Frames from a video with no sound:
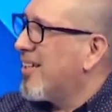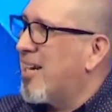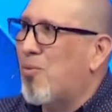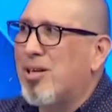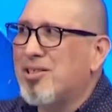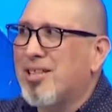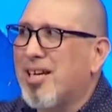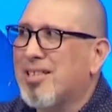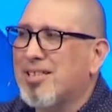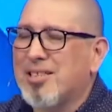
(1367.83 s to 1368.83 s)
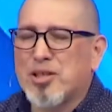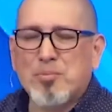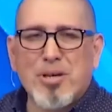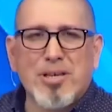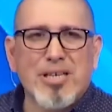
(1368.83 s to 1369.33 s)
And I want you to get this in your
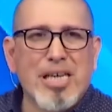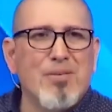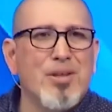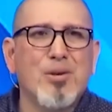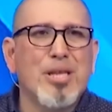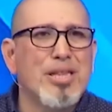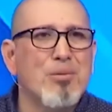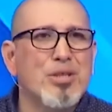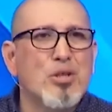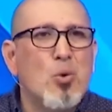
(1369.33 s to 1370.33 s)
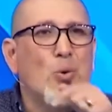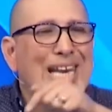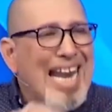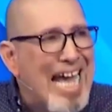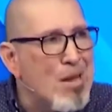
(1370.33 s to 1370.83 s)
spirit. Even though that there was no
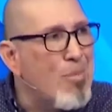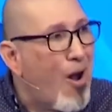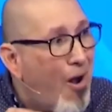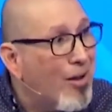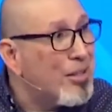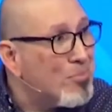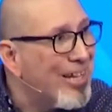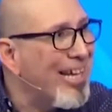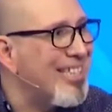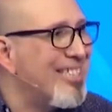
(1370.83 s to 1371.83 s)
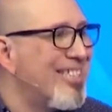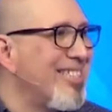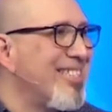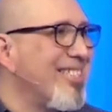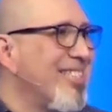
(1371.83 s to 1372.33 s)
lamb on the plate,
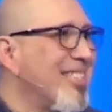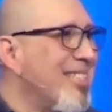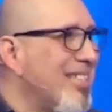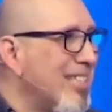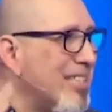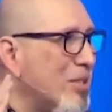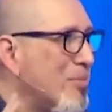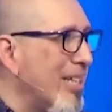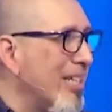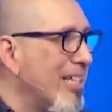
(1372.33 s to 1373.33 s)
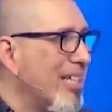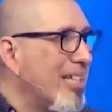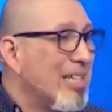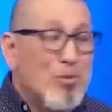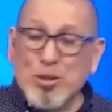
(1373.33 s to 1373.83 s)
listen to me,
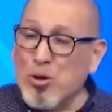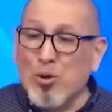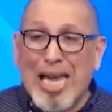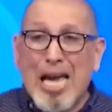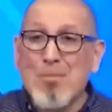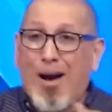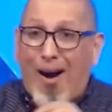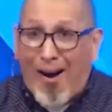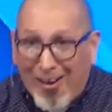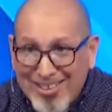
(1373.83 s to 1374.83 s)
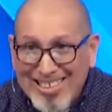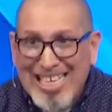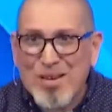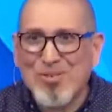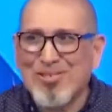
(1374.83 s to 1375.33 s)
there was no lamb on the
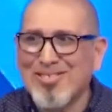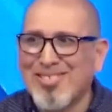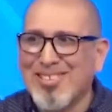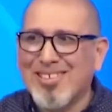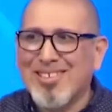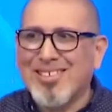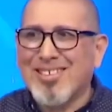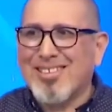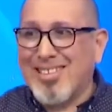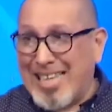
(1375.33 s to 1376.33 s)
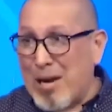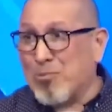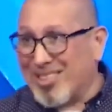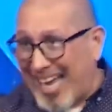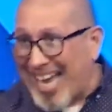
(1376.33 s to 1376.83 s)
table, the lamb
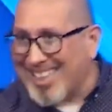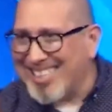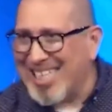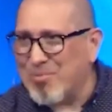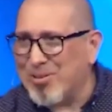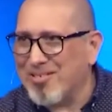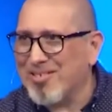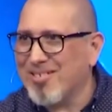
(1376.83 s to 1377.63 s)
was at the table.